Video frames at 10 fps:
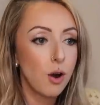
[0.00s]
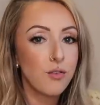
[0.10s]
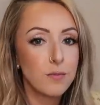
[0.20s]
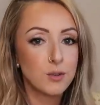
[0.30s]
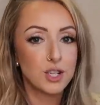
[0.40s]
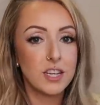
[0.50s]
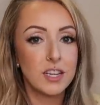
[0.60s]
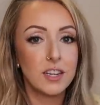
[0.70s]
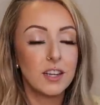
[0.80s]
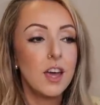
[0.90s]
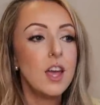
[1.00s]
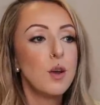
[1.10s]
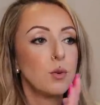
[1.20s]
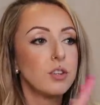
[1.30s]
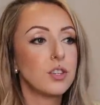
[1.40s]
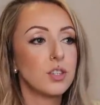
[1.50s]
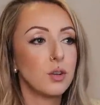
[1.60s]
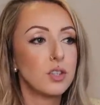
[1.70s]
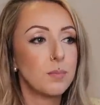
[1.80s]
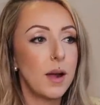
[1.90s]
are from Shein, which is
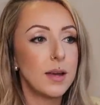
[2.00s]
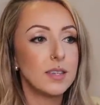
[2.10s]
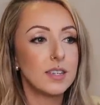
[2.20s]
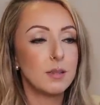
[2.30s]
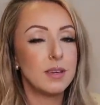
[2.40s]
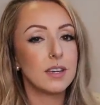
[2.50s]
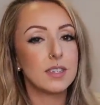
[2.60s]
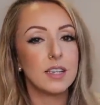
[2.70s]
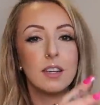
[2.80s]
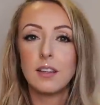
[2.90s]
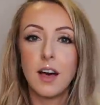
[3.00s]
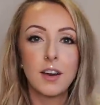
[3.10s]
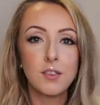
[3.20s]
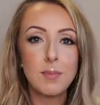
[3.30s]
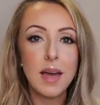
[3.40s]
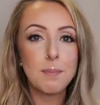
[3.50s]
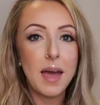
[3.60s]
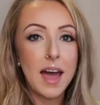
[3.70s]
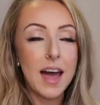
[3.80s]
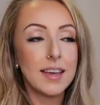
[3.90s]
so surprising to me because in a lot of my
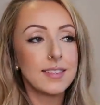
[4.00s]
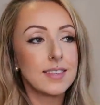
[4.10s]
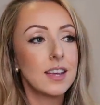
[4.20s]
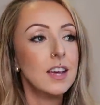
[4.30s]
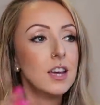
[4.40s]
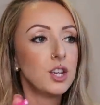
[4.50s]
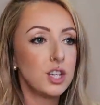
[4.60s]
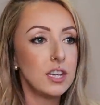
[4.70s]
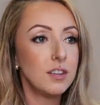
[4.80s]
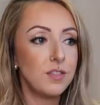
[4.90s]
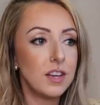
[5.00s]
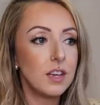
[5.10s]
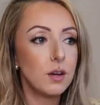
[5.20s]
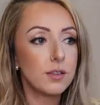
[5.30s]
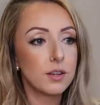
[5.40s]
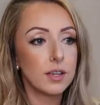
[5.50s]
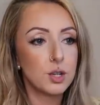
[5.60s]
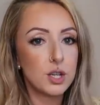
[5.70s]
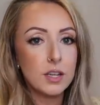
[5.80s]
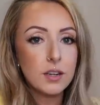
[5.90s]
past Shein videos or like
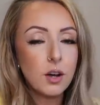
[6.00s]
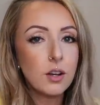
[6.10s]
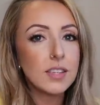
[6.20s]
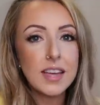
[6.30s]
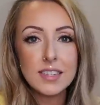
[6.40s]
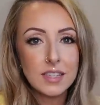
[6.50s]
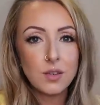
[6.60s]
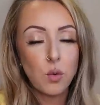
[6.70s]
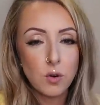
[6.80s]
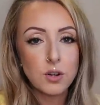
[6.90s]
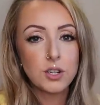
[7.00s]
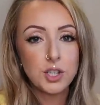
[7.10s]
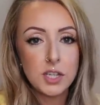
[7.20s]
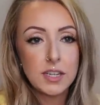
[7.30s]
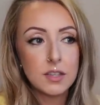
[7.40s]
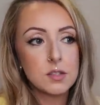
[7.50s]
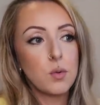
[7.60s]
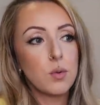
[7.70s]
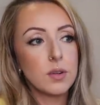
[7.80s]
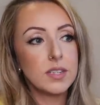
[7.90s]
Shein hauls, I didn't order jeans
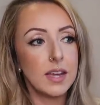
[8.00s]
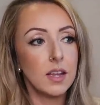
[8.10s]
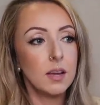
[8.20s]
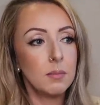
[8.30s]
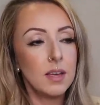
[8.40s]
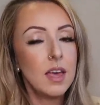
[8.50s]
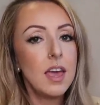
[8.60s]
or denim.